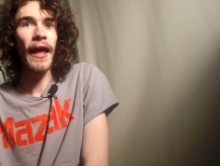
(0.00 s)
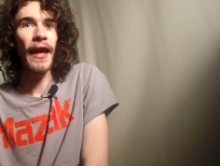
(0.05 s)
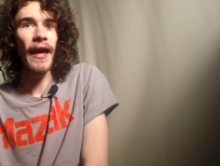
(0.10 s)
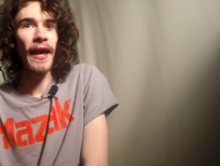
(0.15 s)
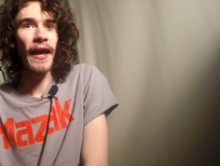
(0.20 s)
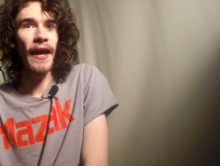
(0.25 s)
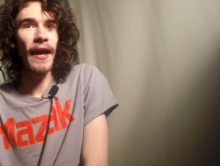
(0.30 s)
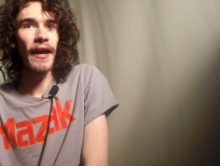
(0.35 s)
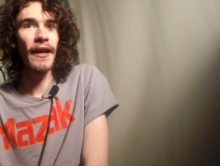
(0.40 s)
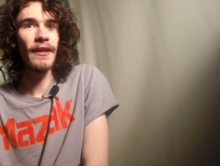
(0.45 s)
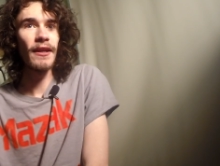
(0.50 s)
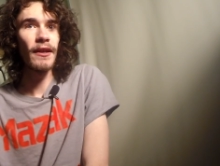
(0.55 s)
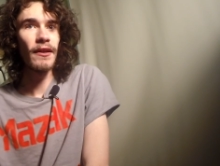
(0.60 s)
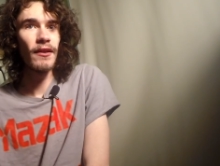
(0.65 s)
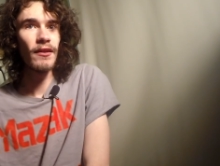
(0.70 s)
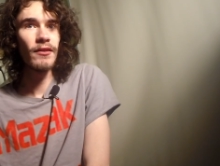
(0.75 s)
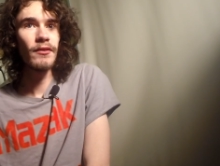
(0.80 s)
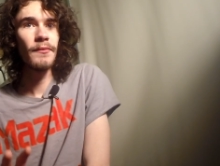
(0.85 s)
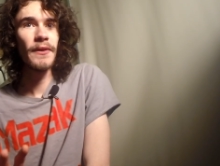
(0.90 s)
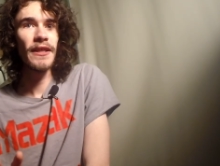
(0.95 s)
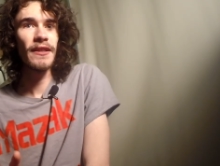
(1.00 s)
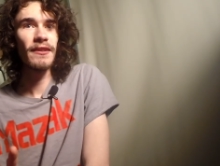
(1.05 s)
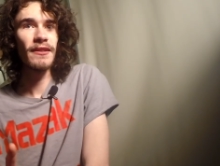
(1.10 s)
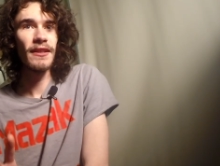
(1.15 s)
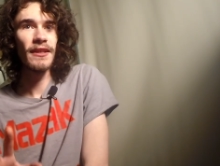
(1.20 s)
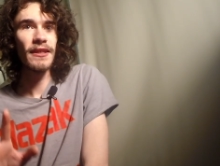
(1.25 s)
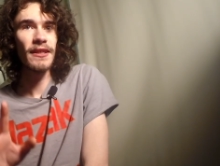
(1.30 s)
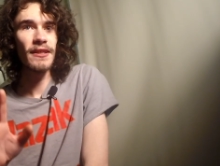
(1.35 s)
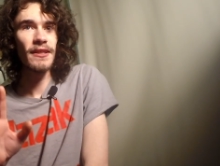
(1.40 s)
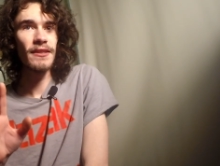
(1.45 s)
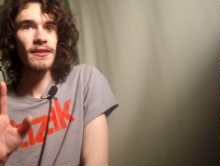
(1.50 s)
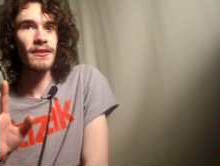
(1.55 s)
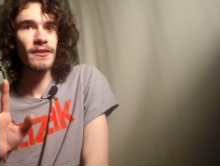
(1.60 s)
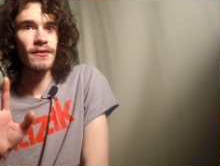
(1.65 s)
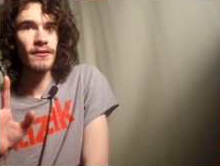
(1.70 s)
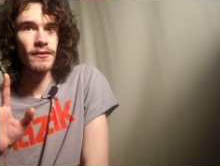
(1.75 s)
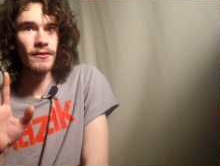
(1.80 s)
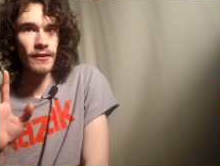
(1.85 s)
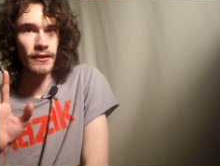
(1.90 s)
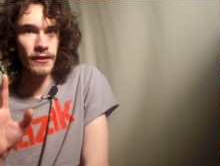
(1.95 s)
And another big thing
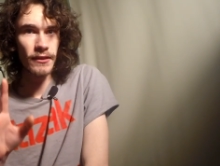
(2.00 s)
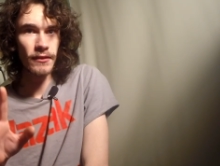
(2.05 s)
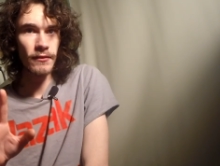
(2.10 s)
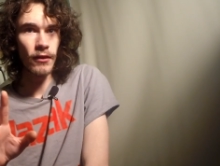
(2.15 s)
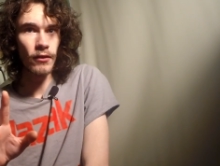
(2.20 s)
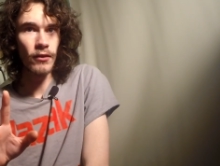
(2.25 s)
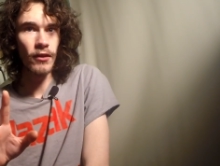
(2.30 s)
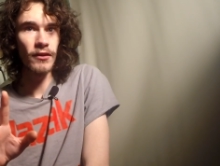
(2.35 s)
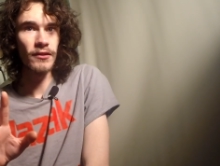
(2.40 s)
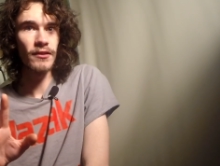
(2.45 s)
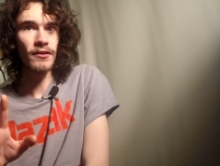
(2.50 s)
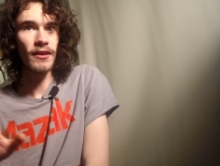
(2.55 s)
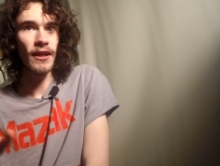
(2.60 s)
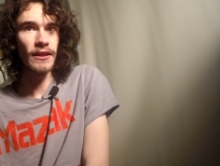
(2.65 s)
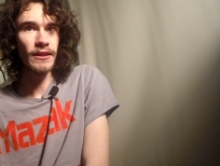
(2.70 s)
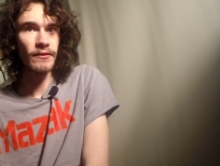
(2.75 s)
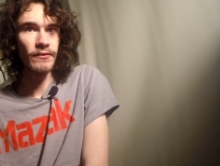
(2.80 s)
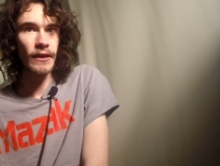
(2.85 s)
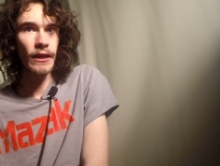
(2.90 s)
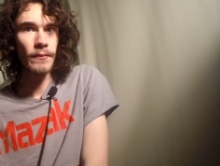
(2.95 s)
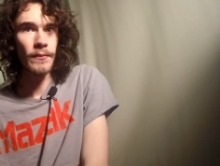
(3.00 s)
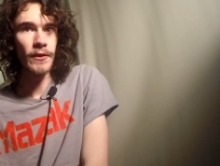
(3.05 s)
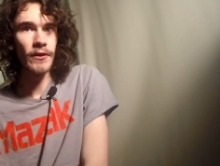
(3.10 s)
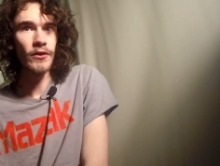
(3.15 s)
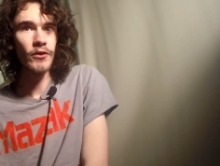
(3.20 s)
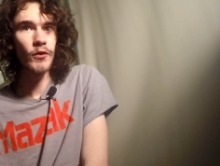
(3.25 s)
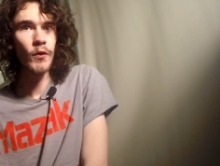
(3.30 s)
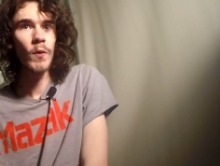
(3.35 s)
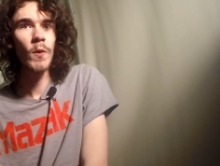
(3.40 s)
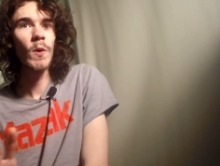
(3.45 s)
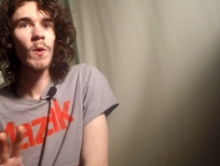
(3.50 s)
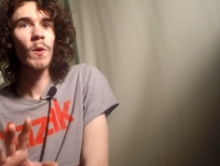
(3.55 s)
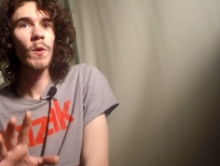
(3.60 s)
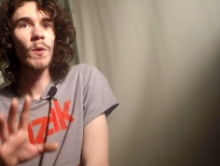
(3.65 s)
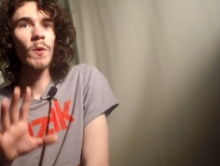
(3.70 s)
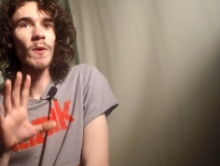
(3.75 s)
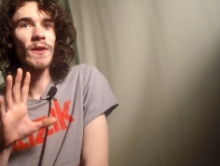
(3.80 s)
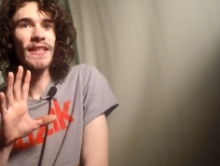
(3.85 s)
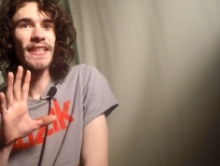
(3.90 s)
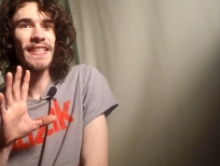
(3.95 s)
is, along the lines of keeping the tool
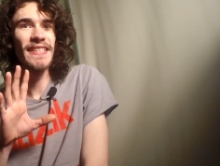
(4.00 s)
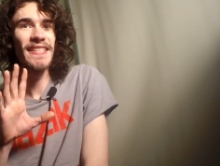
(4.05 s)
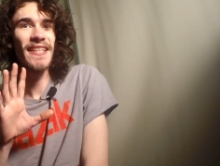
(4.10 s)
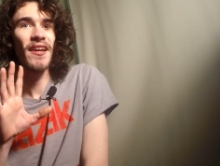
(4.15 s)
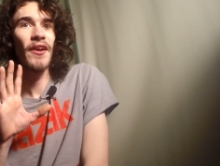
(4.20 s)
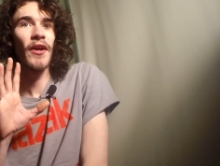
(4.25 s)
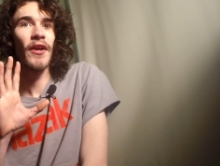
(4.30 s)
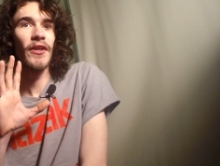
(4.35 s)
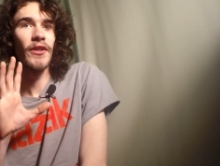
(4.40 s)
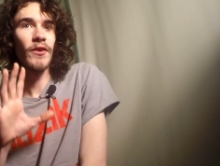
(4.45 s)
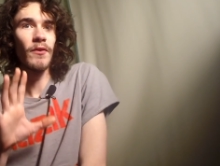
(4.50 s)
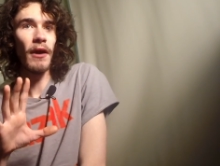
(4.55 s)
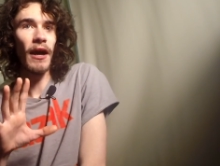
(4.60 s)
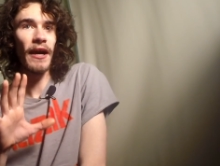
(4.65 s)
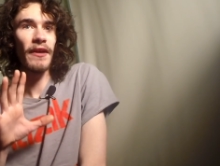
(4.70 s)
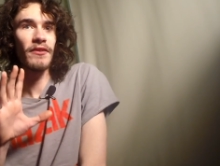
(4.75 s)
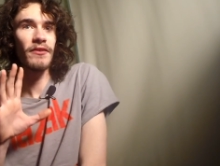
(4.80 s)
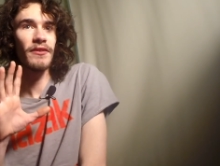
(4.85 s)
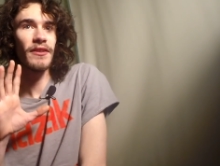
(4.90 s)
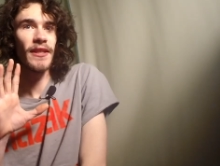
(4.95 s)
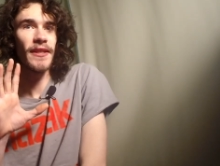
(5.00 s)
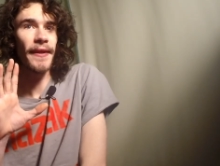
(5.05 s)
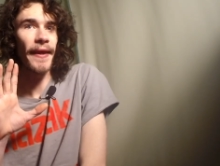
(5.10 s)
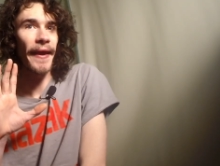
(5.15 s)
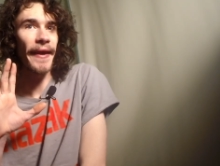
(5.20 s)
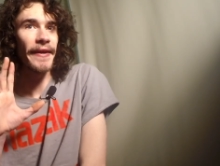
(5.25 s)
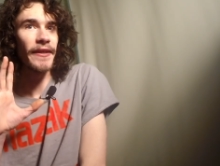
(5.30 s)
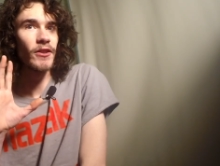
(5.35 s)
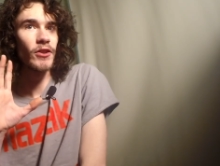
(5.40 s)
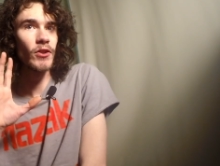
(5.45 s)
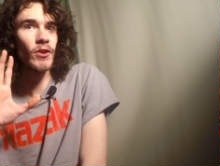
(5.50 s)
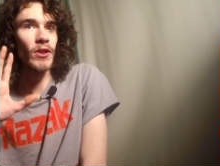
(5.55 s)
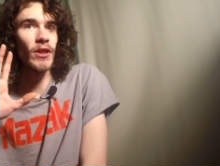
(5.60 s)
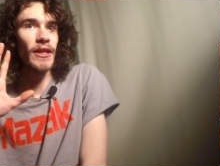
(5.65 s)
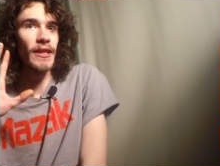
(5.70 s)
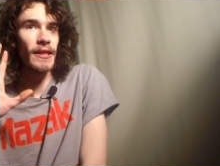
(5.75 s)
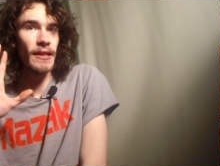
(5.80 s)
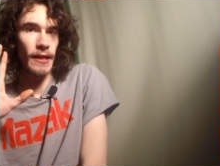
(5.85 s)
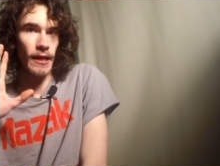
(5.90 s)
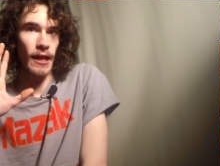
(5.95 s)
cool, is you either need a
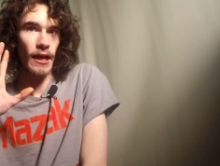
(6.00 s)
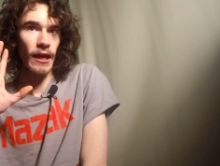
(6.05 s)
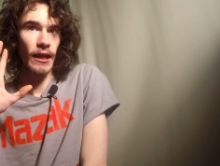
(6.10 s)
good